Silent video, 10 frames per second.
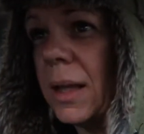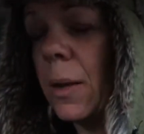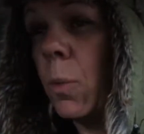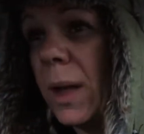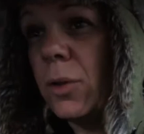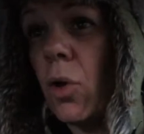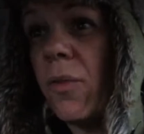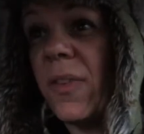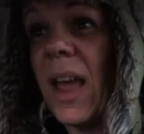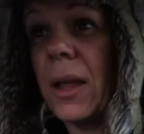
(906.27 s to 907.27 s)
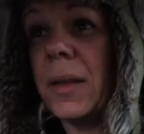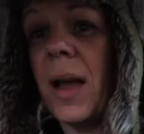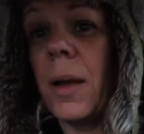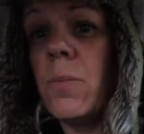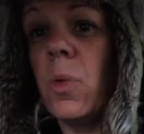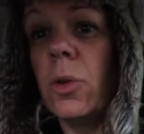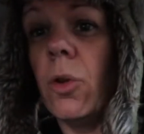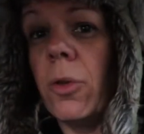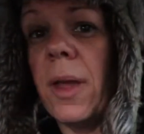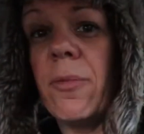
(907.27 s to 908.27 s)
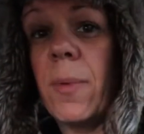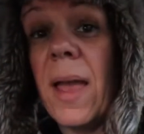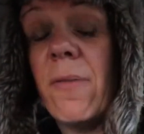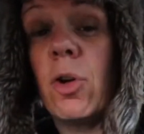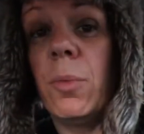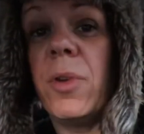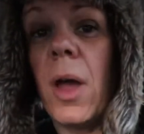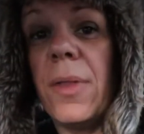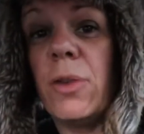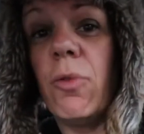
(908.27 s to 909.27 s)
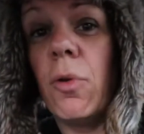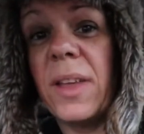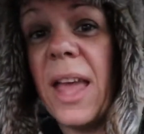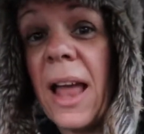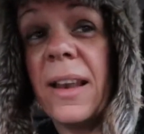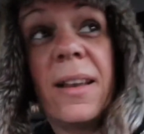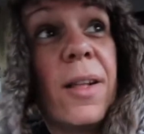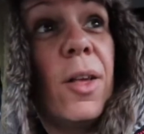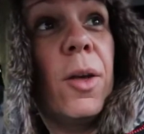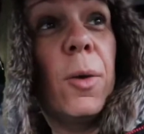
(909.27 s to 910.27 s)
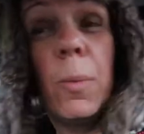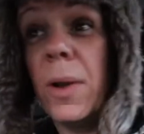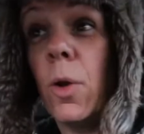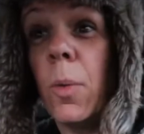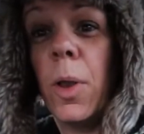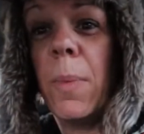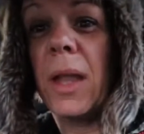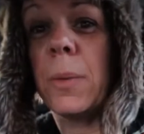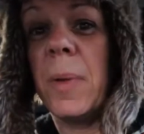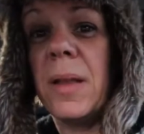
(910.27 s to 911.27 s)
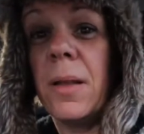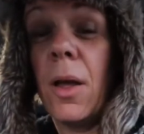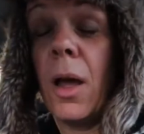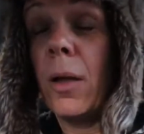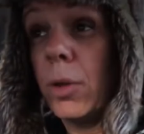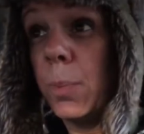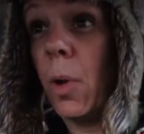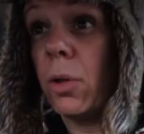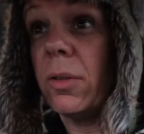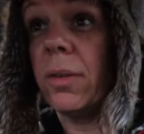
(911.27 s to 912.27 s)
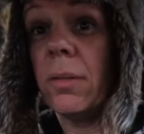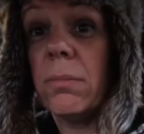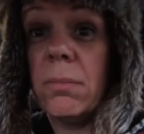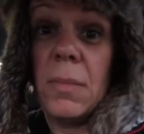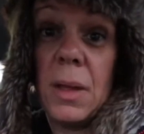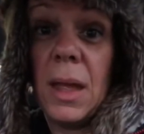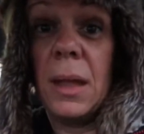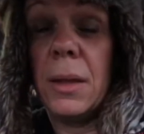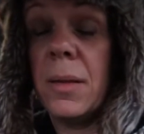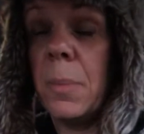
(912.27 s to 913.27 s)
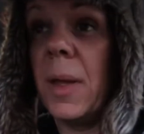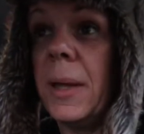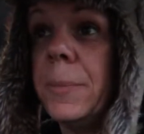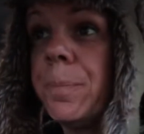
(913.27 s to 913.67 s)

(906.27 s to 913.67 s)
We'll know for next time. We'll know that if we ever come down this road again, we know where the best spot is to be.